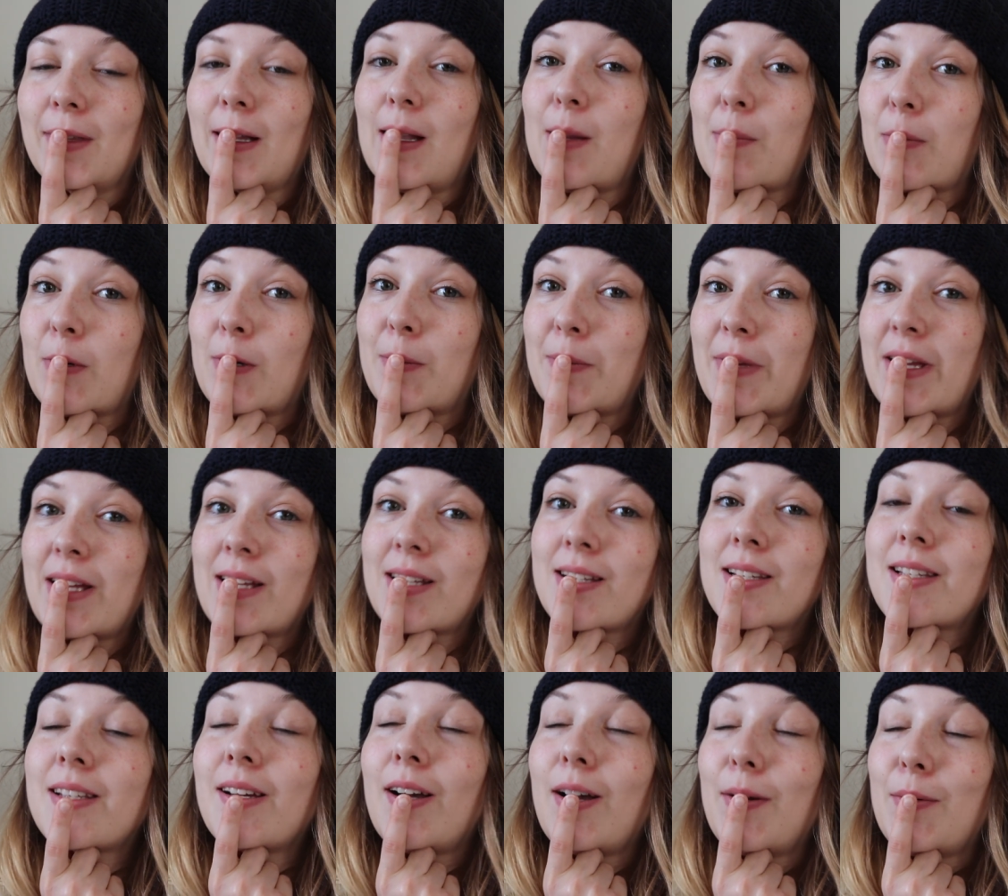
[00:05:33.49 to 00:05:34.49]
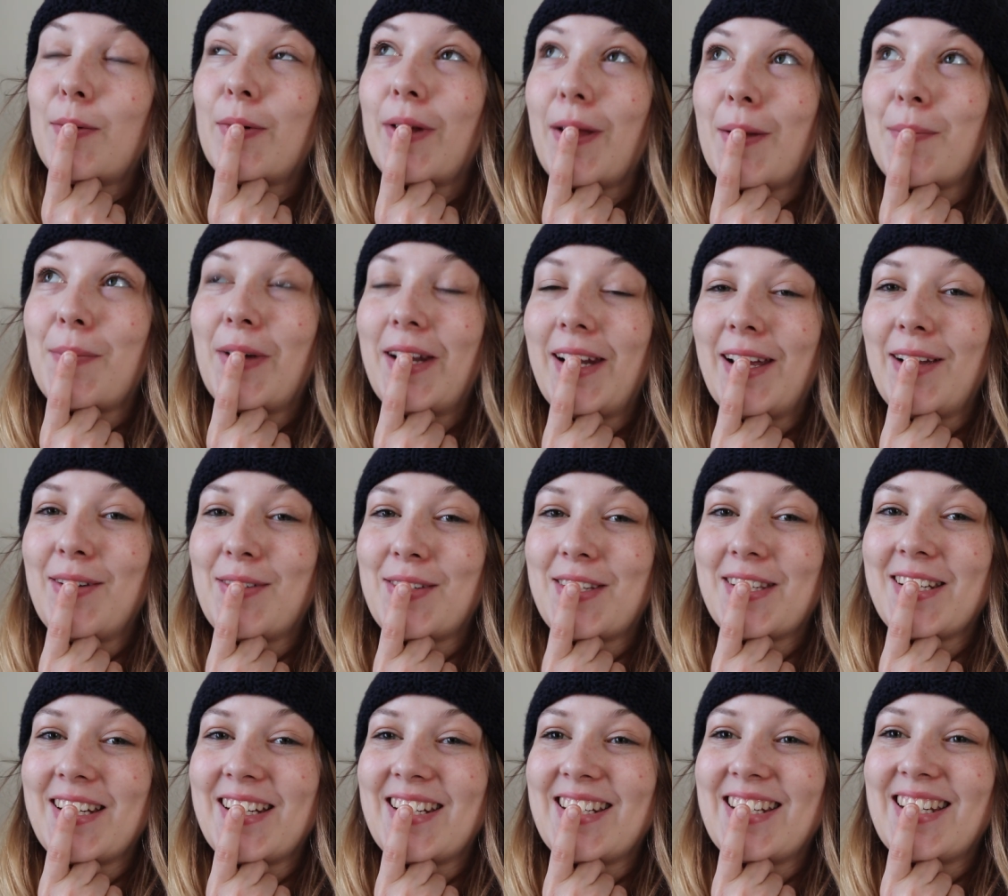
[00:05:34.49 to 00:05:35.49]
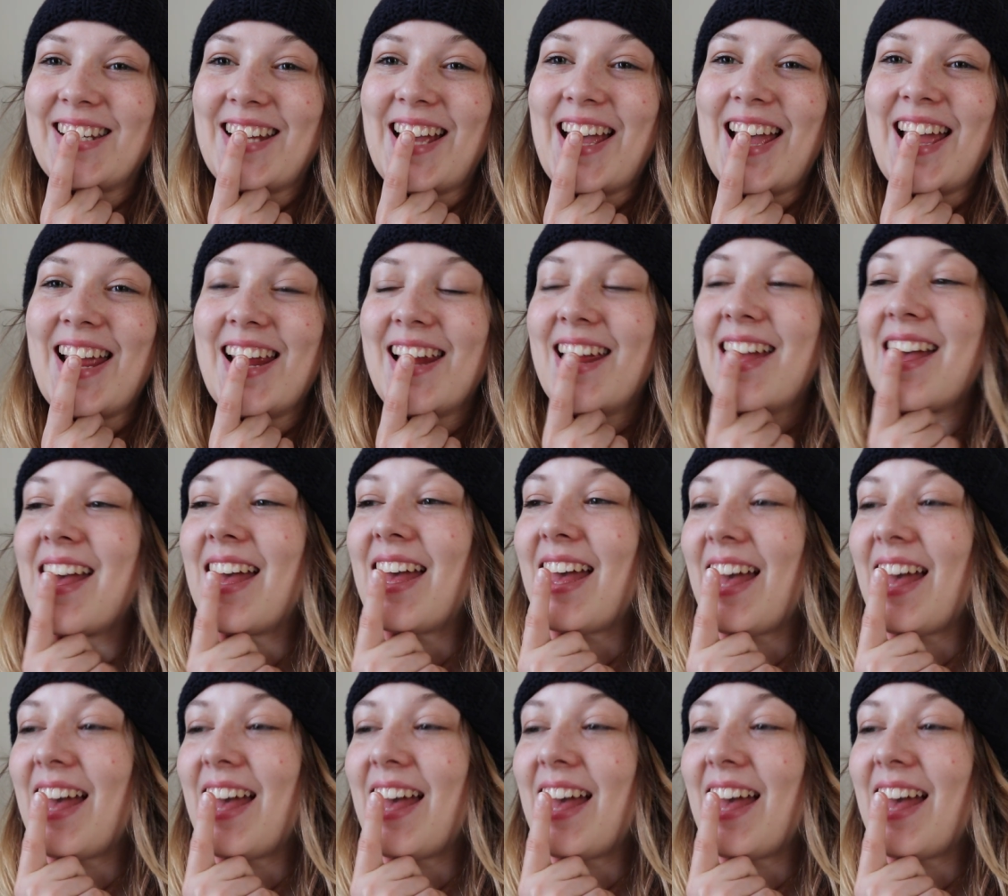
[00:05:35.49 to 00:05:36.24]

I promise I will get my nails done today.